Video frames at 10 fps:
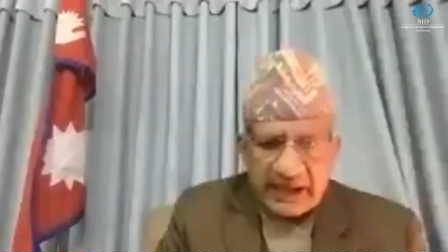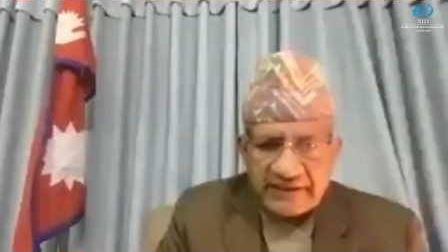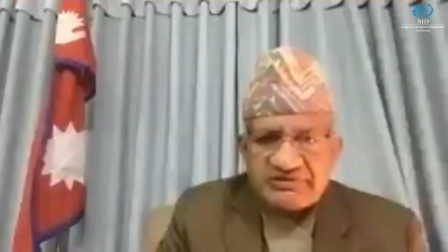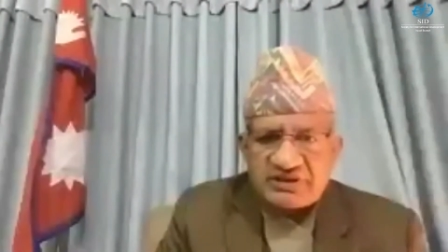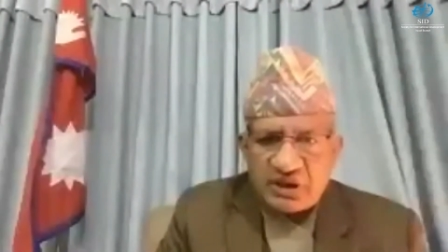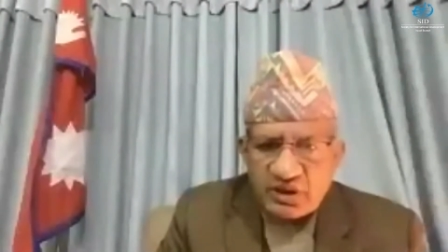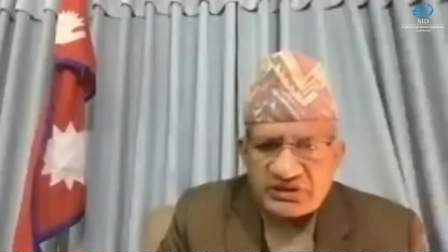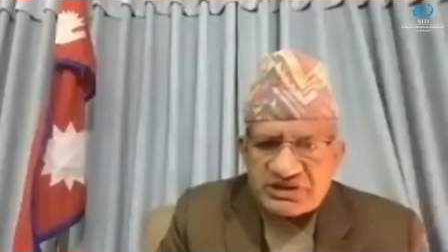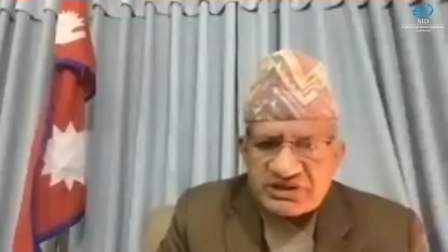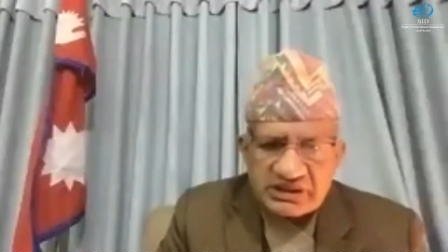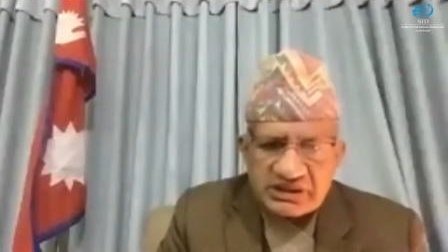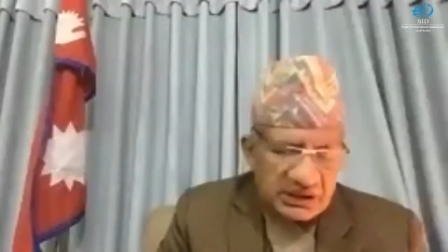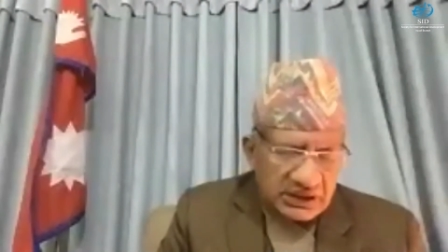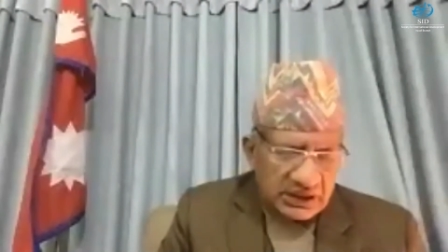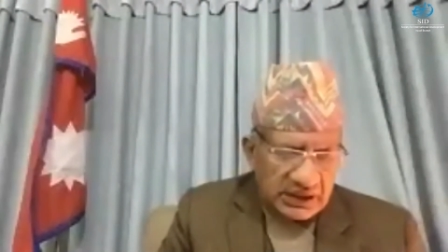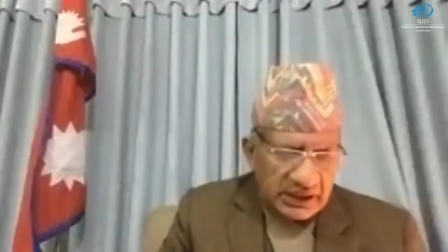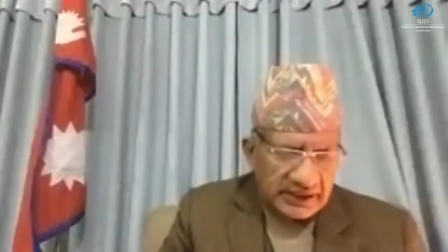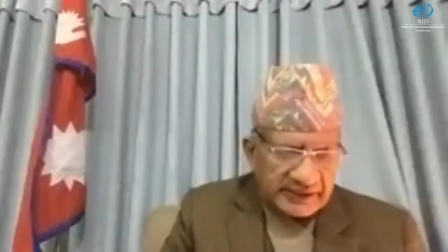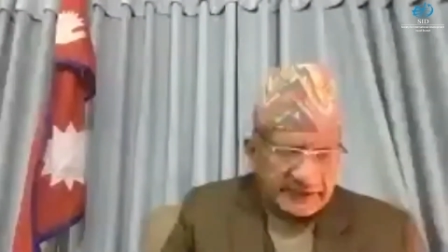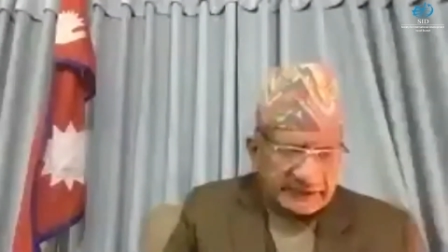lives lost,
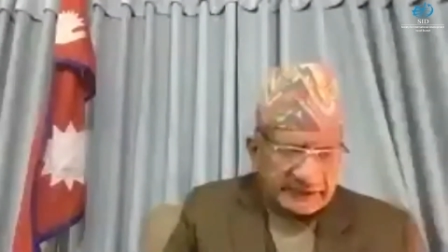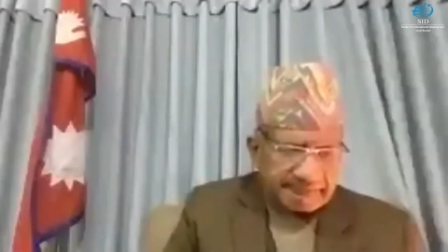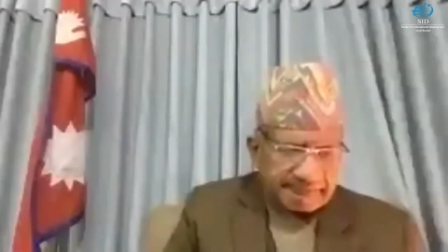and